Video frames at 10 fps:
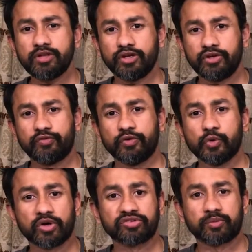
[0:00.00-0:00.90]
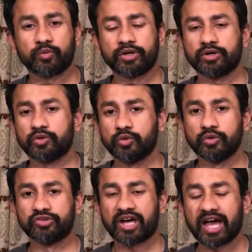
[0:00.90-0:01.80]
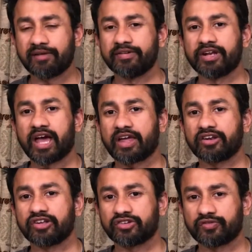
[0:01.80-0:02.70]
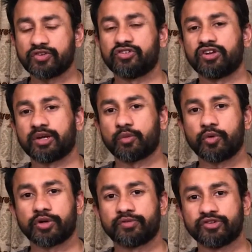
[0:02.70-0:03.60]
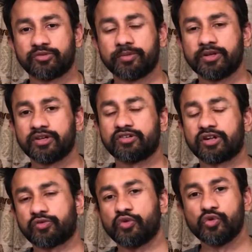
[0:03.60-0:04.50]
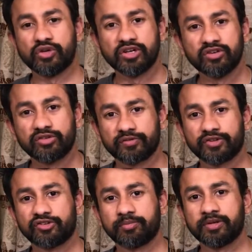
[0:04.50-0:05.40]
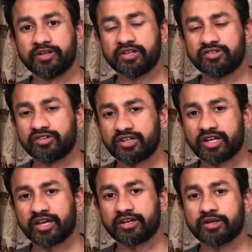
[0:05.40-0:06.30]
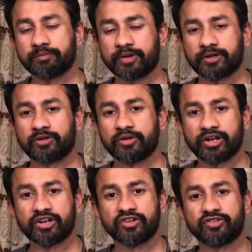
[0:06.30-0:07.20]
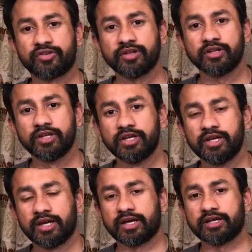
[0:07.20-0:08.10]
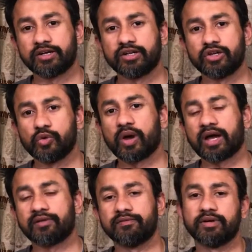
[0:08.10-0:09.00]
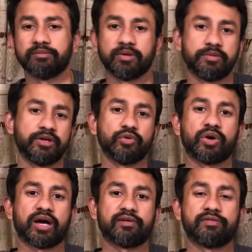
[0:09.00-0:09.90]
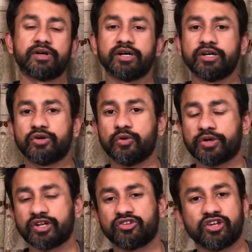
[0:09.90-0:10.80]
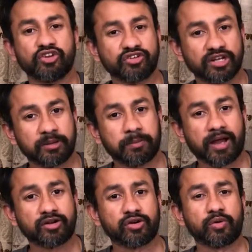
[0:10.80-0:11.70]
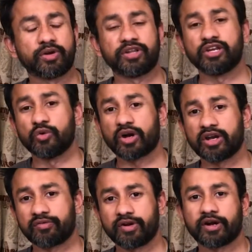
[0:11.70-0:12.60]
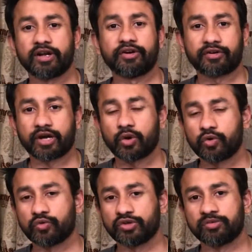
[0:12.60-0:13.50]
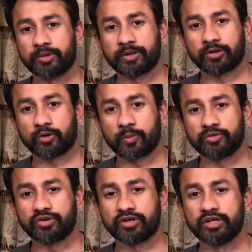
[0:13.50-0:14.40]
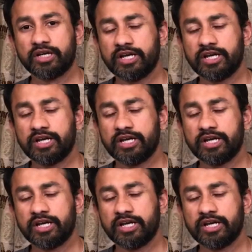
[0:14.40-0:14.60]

if you are someone who is having an sufficient amount of experience, few years of experience in a particular industry, and you have a good educational background, then you can definitely try out for this particular option.